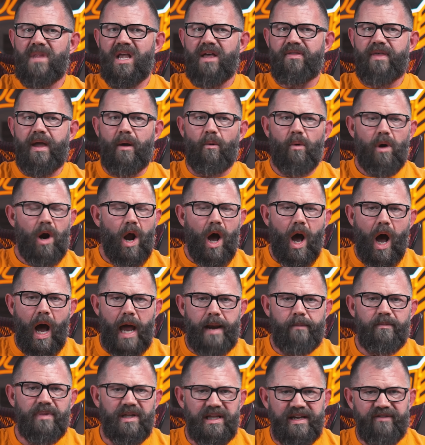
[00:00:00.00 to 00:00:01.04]
they were
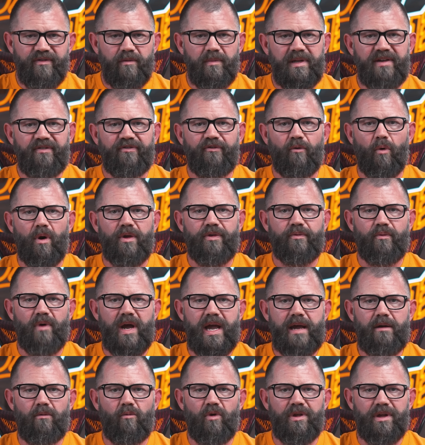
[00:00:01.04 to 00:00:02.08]
unbelievably
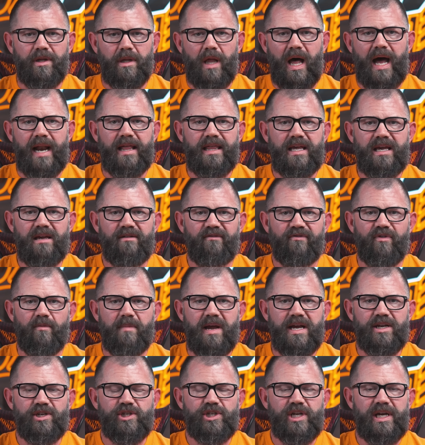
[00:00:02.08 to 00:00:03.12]
forthright with a lot of the
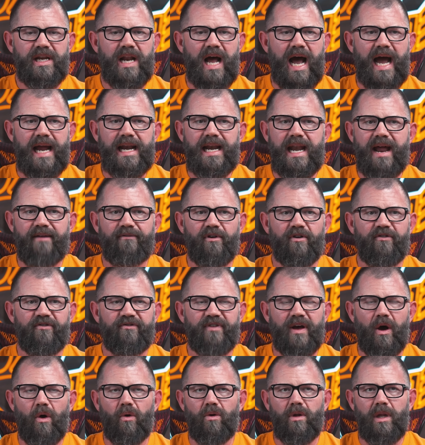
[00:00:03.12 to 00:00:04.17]
information. I never
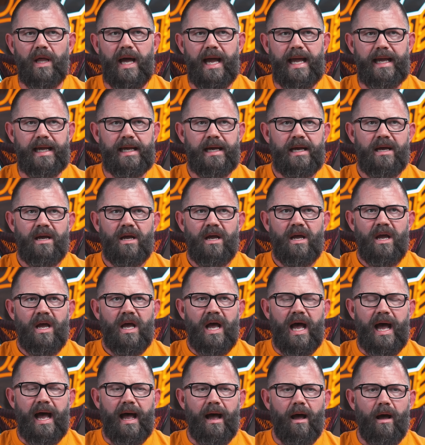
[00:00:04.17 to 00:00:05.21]
felt like
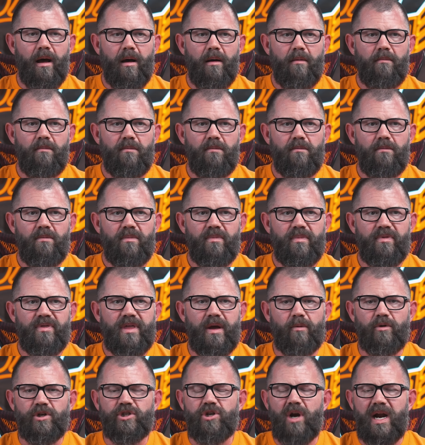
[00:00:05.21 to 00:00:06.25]

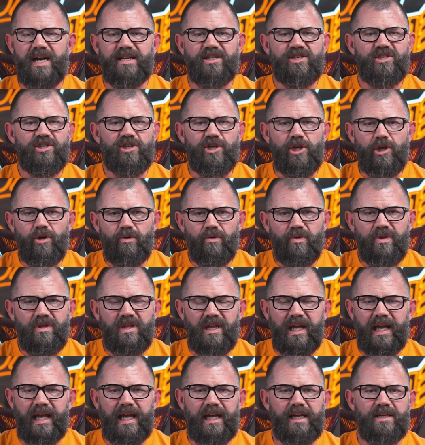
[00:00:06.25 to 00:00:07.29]
they were trying to skew
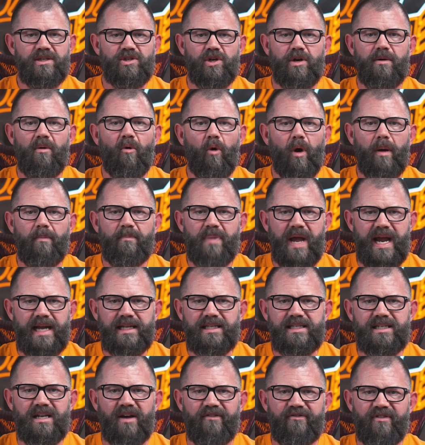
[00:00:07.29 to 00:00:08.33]
things or
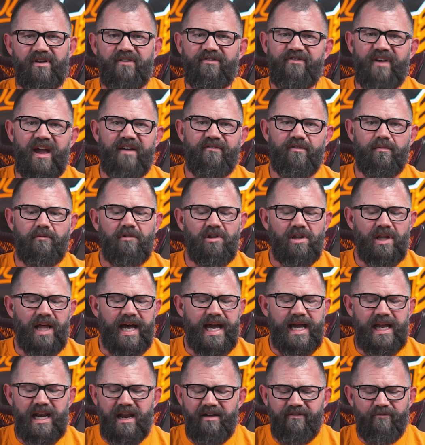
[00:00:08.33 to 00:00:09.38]
paint stuff in a favorable
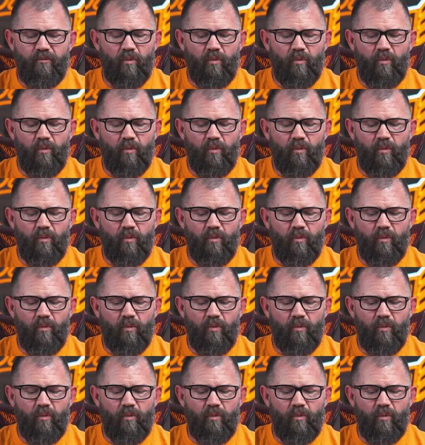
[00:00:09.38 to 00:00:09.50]
light.